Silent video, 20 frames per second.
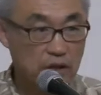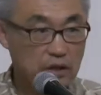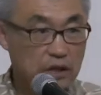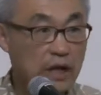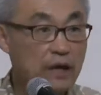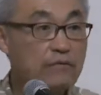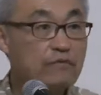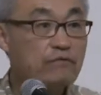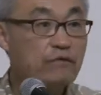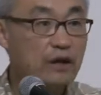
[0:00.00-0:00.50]

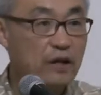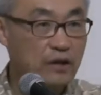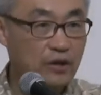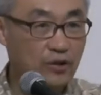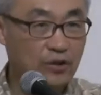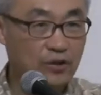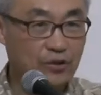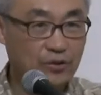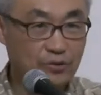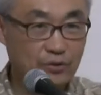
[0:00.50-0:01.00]

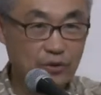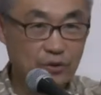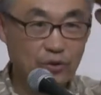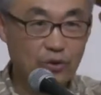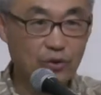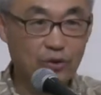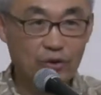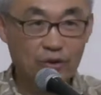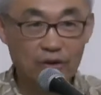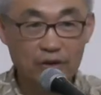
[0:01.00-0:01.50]
campfire, when you
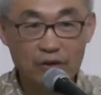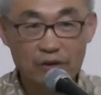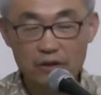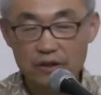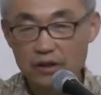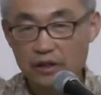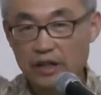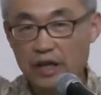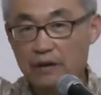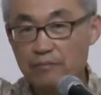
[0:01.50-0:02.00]
go on a
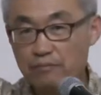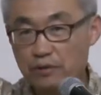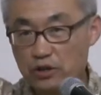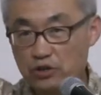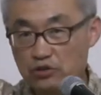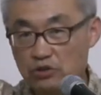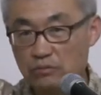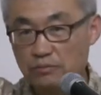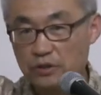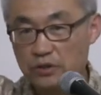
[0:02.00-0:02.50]
camping
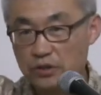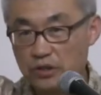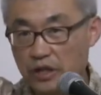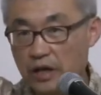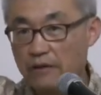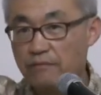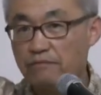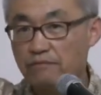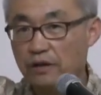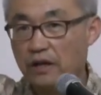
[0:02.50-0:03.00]
trip, there's
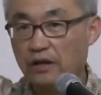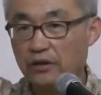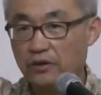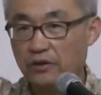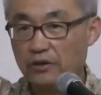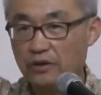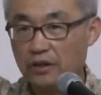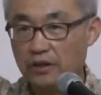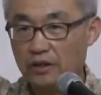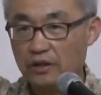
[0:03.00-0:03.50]

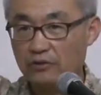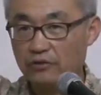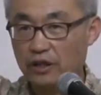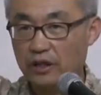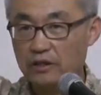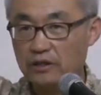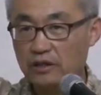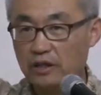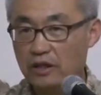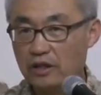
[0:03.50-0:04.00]
campfire,
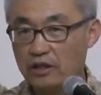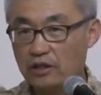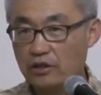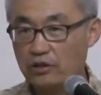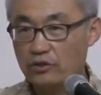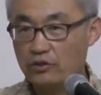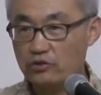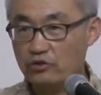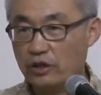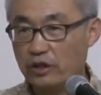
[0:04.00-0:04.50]
right?
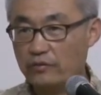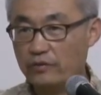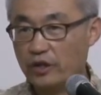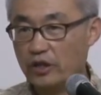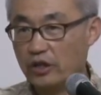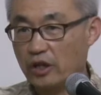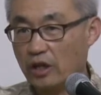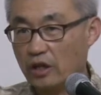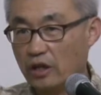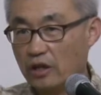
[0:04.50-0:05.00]
You try
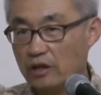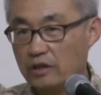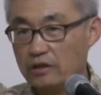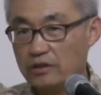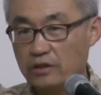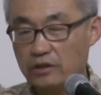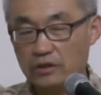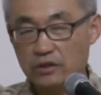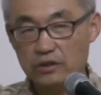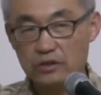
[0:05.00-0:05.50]
very
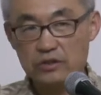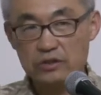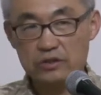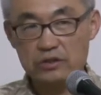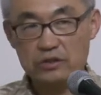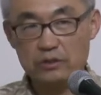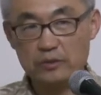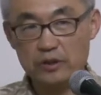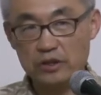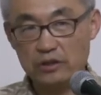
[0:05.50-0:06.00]
hard,
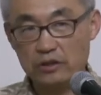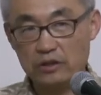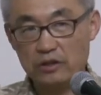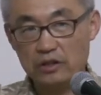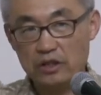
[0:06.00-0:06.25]
some of